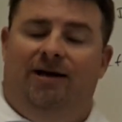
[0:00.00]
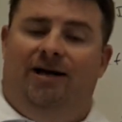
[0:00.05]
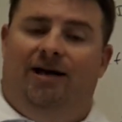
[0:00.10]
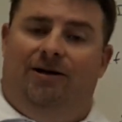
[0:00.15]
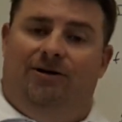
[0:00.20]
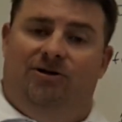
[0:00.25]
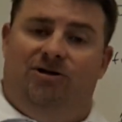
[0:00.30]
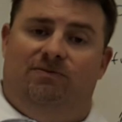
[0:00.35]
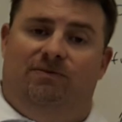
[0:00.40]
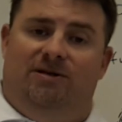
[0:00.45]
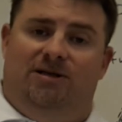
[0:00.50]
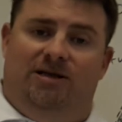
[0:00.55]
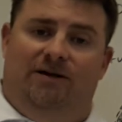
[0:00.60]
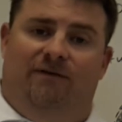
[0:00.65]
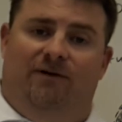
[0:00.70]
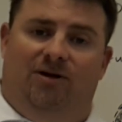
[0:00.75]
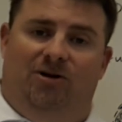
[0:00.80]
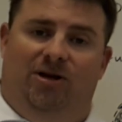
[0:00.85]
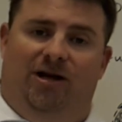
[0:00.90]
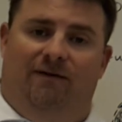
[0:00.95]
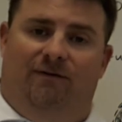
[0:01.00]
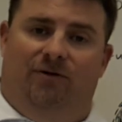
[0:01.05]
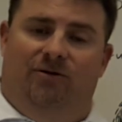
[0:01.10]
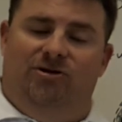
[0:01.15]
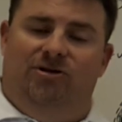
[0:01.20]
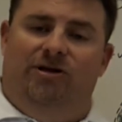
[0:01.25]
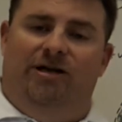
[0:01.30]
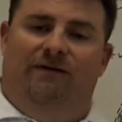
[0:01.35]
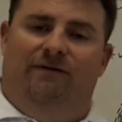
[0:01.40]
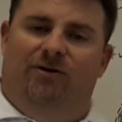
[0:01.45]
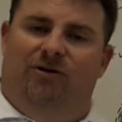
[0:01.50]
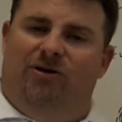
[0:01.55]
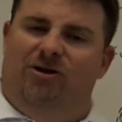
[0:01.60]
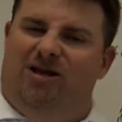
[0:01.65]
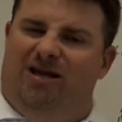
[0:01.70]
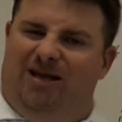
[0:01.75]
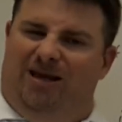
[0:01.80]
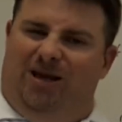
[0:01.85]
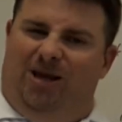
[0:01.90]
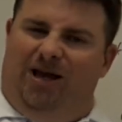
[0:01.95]
And those specific levels, even though
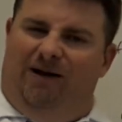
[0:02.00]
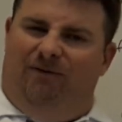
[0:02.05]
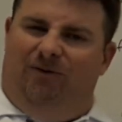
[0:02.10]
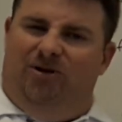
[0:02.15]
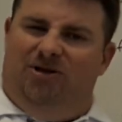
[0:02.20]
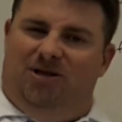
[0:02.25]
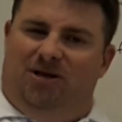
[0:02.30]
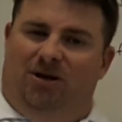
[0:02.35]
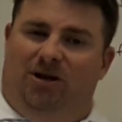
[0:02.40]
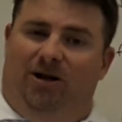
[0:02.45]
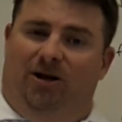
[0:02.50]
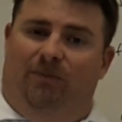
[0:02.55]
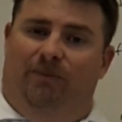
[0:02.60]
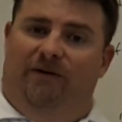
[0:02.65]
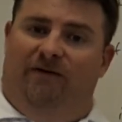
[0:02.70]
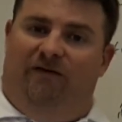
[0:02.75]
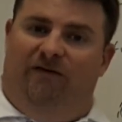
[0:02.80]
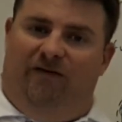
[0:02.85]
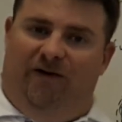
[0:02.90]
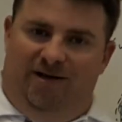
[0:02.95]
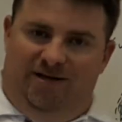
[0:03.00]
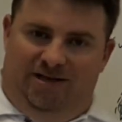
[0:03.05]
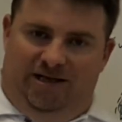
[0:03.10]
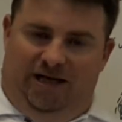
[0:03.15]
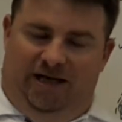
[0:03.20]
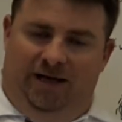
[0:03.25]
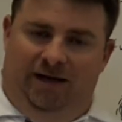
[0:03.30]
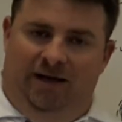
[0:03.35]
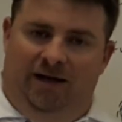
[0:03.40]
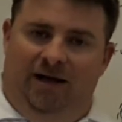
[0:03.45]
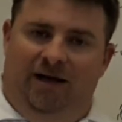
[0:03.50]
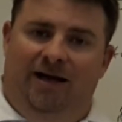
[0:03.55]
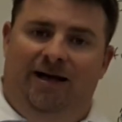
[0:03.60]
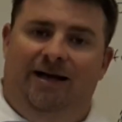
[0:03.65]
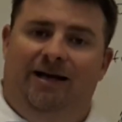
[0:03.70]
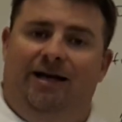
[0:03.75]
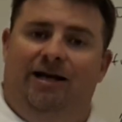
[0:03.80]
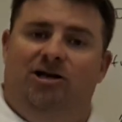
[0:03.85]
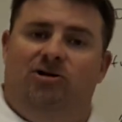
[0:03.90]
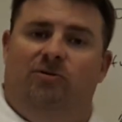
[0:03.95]
the level is a little bit fuzzy,
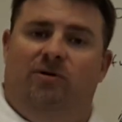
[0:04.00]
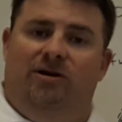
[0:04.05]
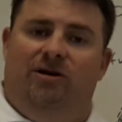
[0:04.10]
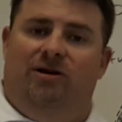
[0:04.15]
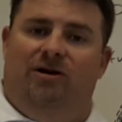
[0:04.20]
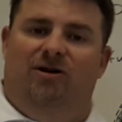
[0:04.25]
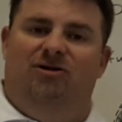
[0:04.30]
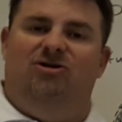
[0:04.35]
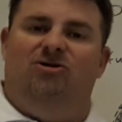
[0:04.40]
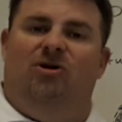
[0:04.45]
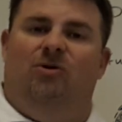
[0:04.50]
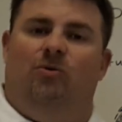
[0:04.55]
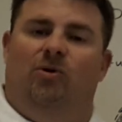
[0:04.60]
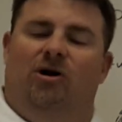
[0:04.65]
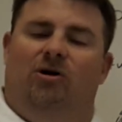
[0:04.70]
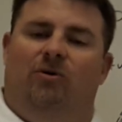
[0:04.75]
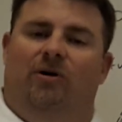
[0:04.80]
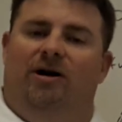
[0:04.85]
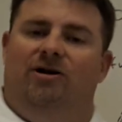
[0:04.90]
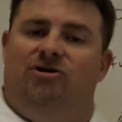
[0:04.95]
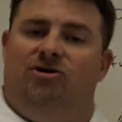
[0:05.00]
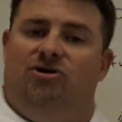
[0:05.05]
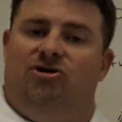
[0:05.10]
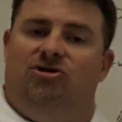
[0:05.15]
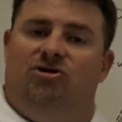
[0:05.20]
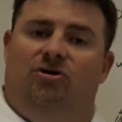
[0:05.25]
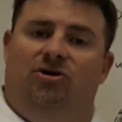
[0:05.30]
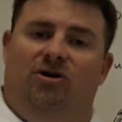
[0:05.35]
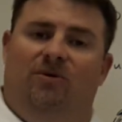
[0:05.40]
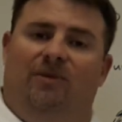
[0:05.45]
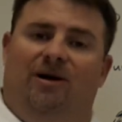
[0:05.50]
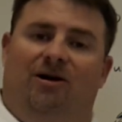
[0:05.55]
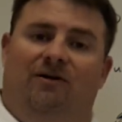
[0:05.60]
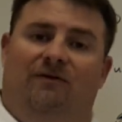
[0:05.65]
each one of those requires a certain amount